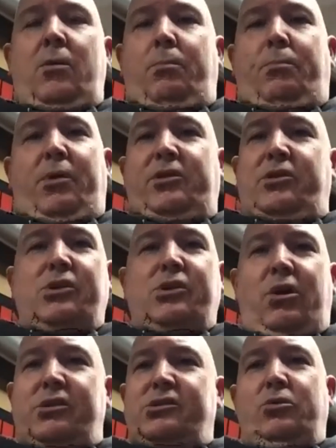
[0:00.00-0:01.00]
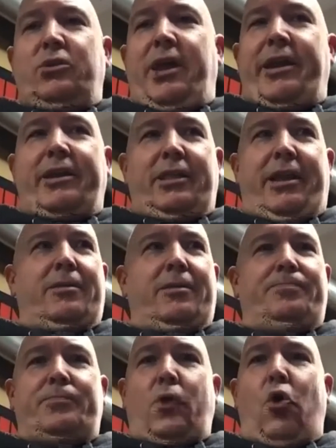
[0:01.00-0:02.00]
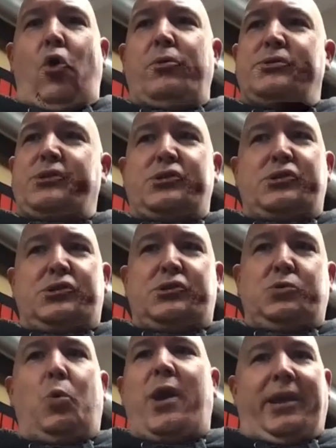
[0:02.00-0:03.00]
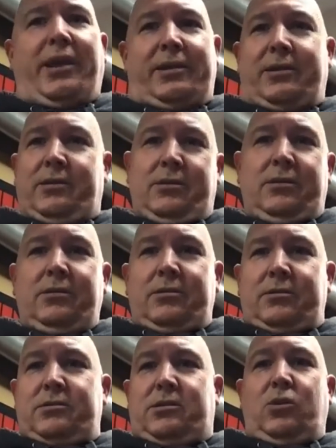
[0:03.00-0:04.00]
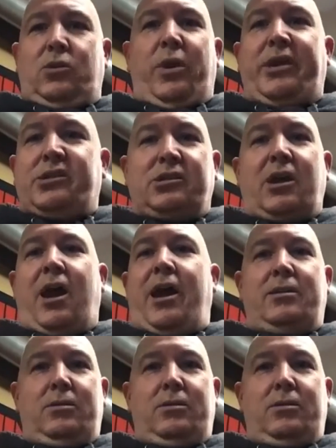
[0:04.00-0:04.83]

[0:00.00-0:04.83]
but there's also like almost a swing to the way Scott,